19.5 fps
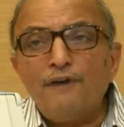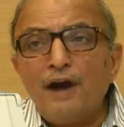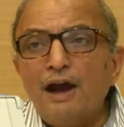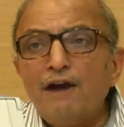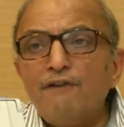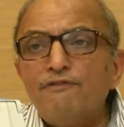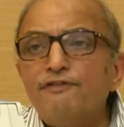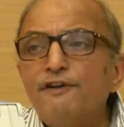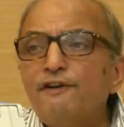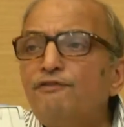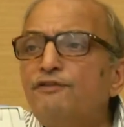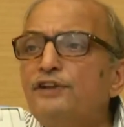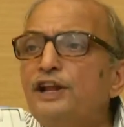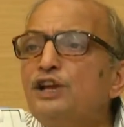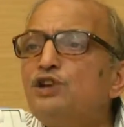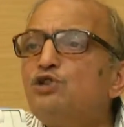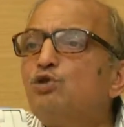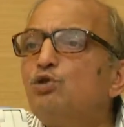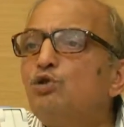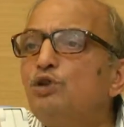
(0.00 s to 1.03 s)
I have 50
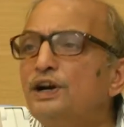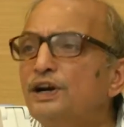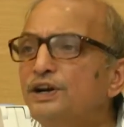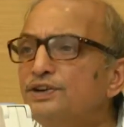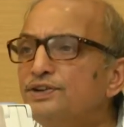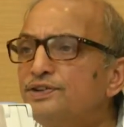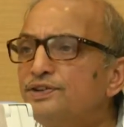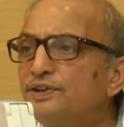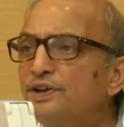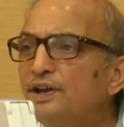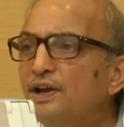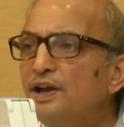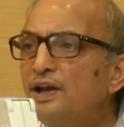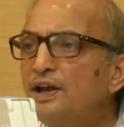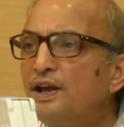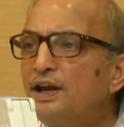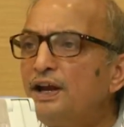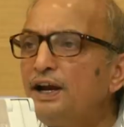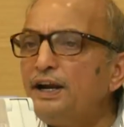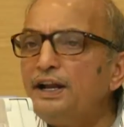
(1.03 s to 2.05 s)
students,
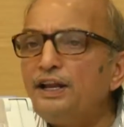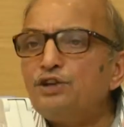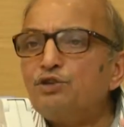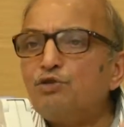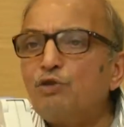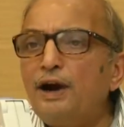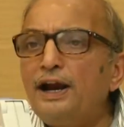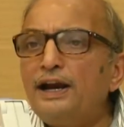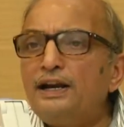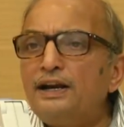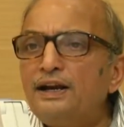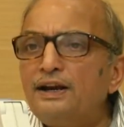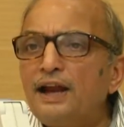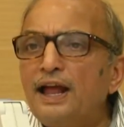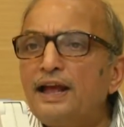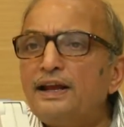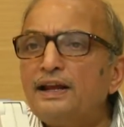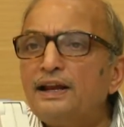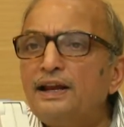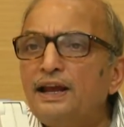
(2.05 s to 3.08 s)
it is quite
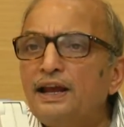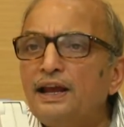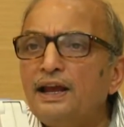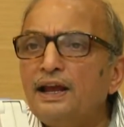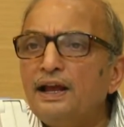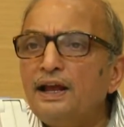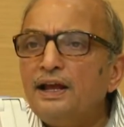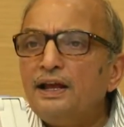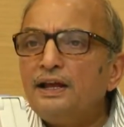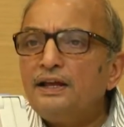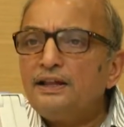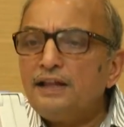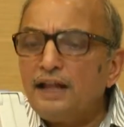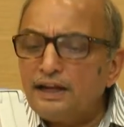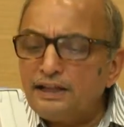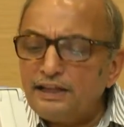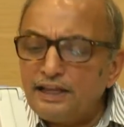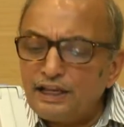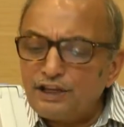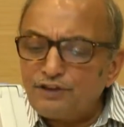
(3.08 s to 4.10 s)
likely
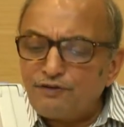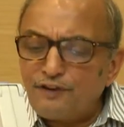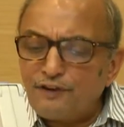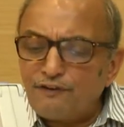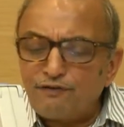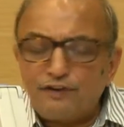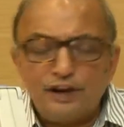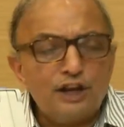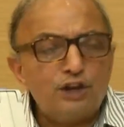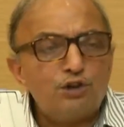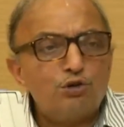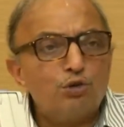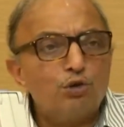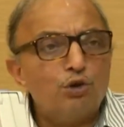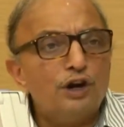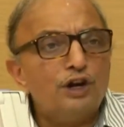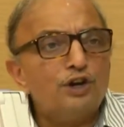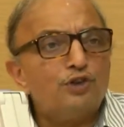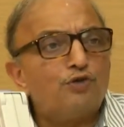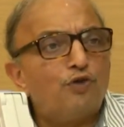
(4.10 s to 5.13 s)
that these 50
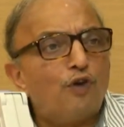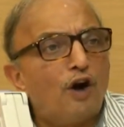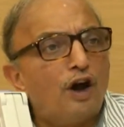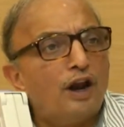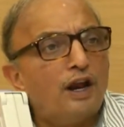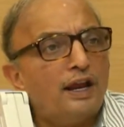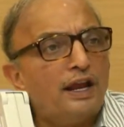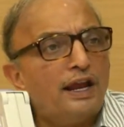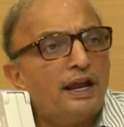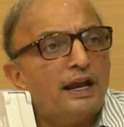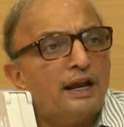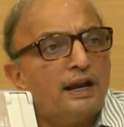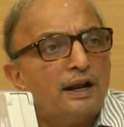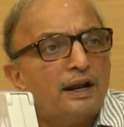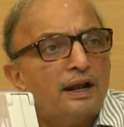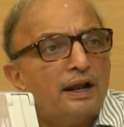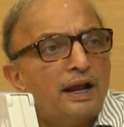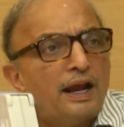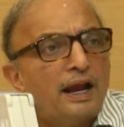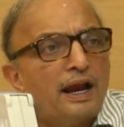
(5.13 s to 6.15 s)
students fall in
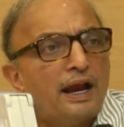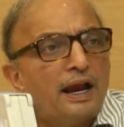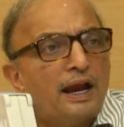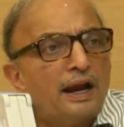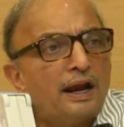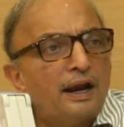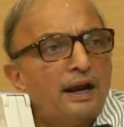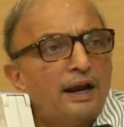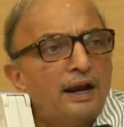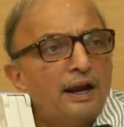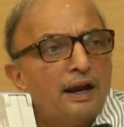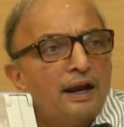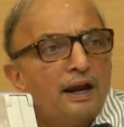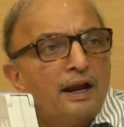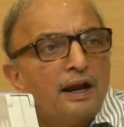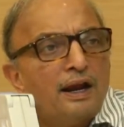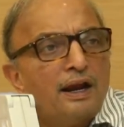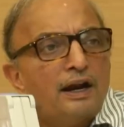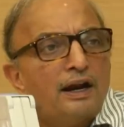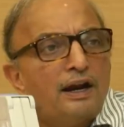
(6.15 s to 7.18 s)
a
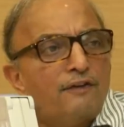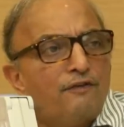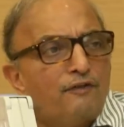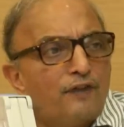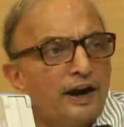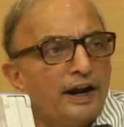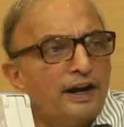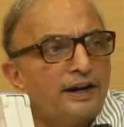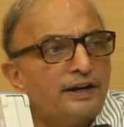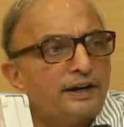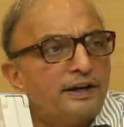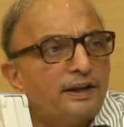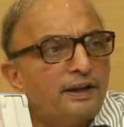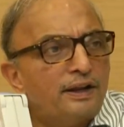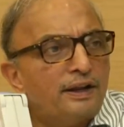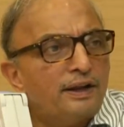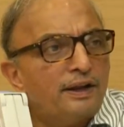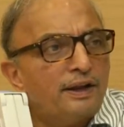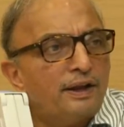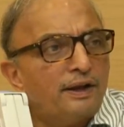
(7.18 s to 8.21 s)
different
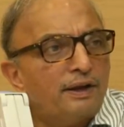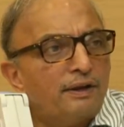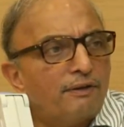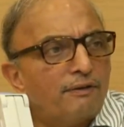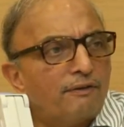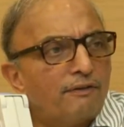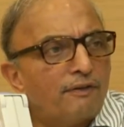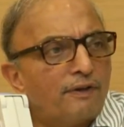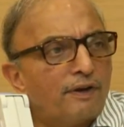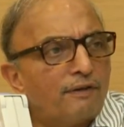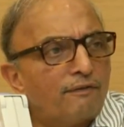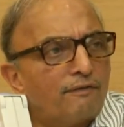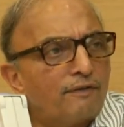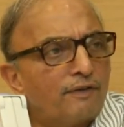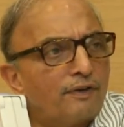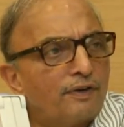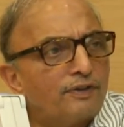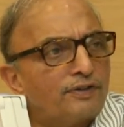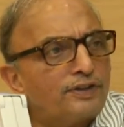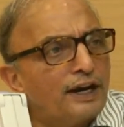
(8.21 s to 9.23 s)
uh,
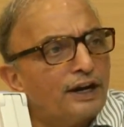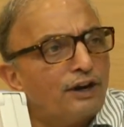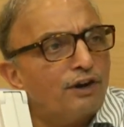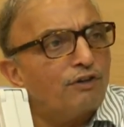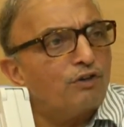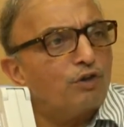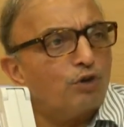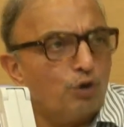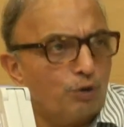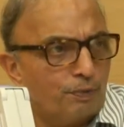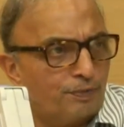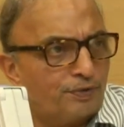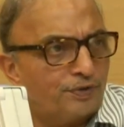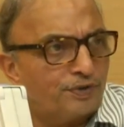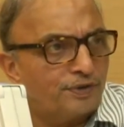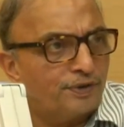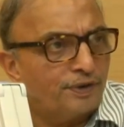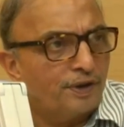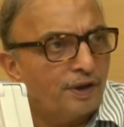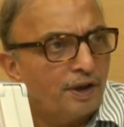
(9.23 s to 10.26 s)
uh set of
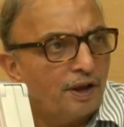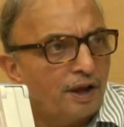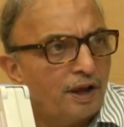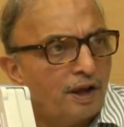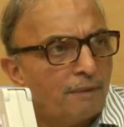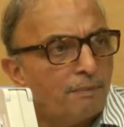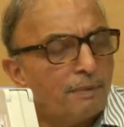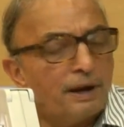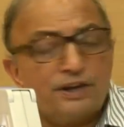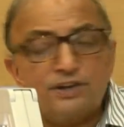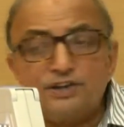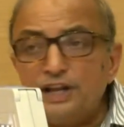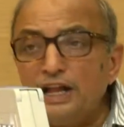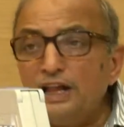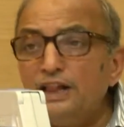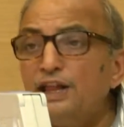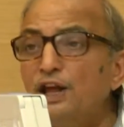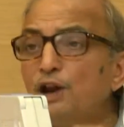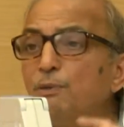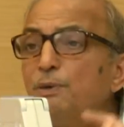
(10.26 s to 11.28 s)
groups, but
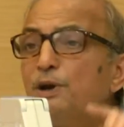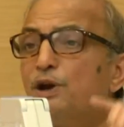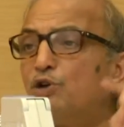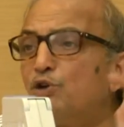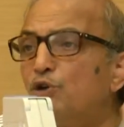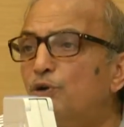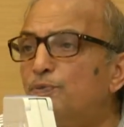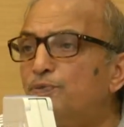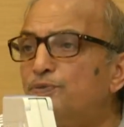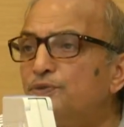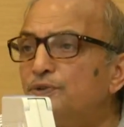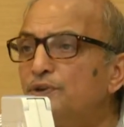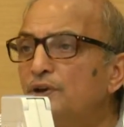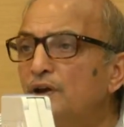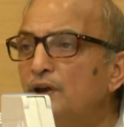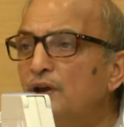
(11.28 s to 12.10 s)
still there will be groups.